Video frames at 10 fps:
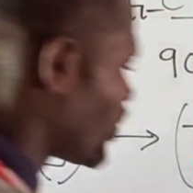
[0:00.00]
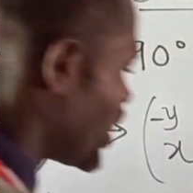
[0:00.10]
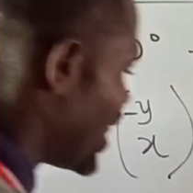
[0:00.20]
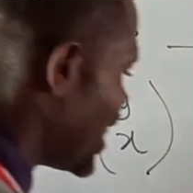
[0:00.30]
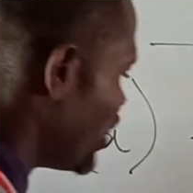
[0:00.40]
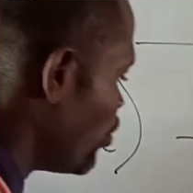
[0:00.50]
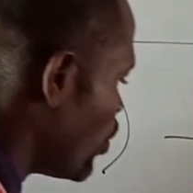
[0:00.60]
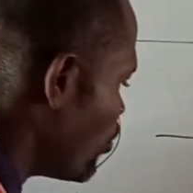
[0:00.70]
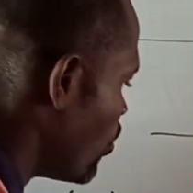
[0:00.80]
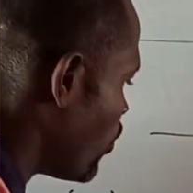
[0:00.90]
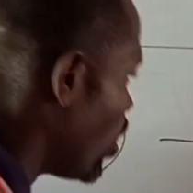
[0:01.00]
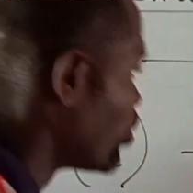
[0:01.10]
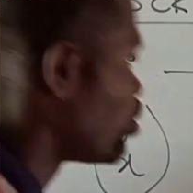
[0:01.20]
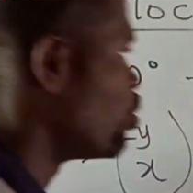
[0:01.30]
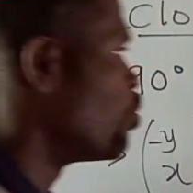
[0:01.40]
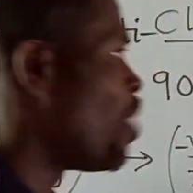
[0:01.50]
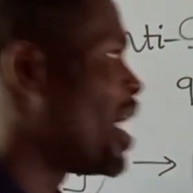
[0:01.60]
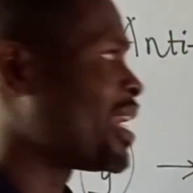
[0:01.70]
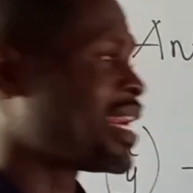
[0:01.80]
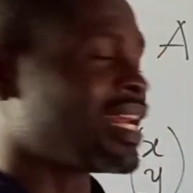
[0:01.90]
Then we move on to
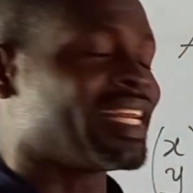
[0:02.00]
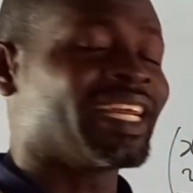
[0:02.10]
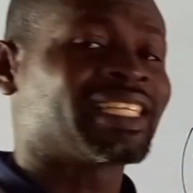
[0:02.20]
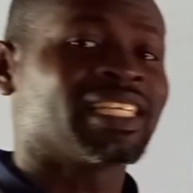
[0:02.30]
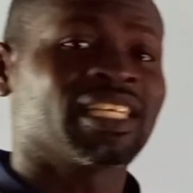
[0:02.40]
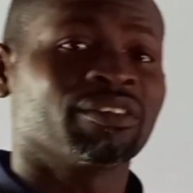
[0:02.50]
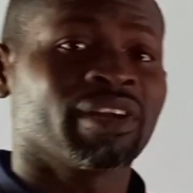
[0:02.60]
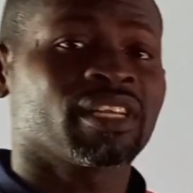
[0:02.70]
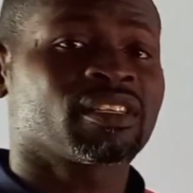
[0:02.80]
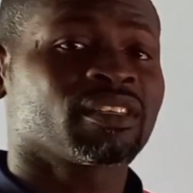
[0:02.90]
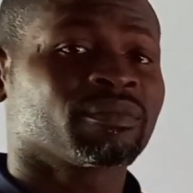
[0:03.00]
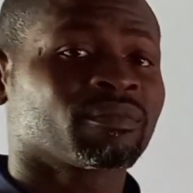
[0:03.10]
180 degrees